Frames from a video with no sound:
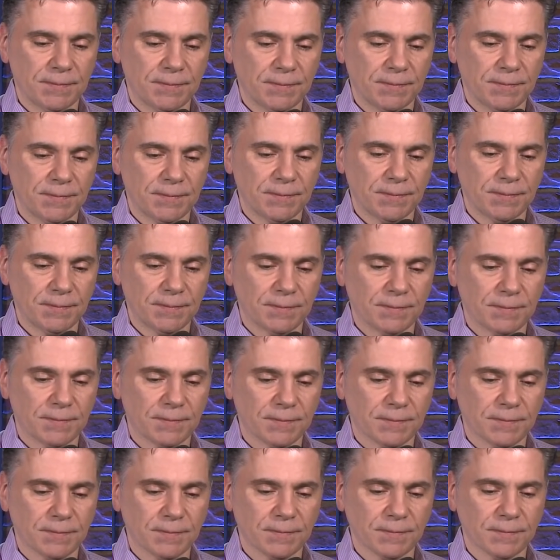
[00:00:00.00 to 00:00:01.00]

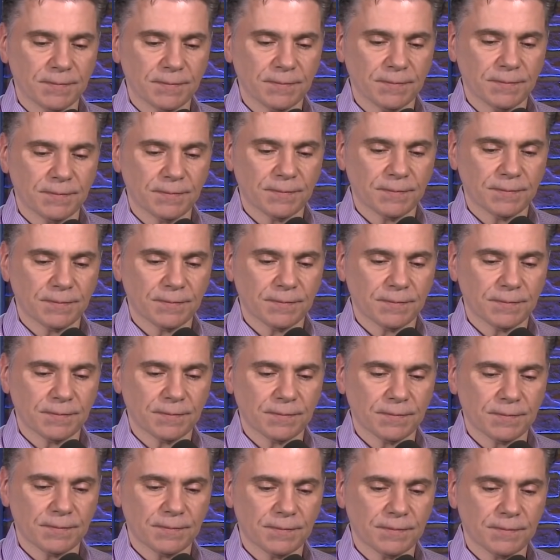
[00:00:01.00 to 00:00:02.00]

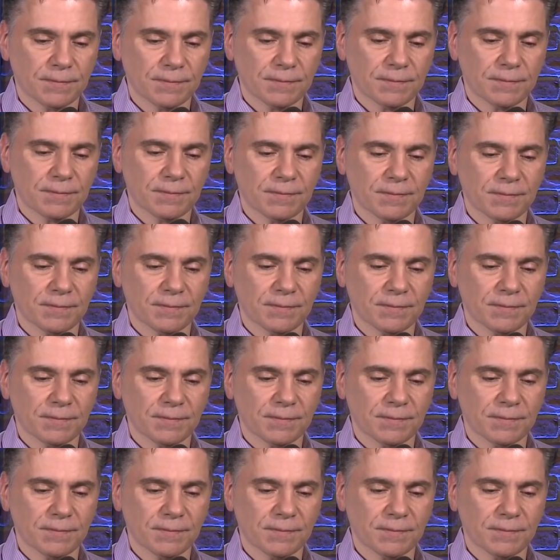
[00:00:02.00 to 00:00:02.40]
The person shown says nothing.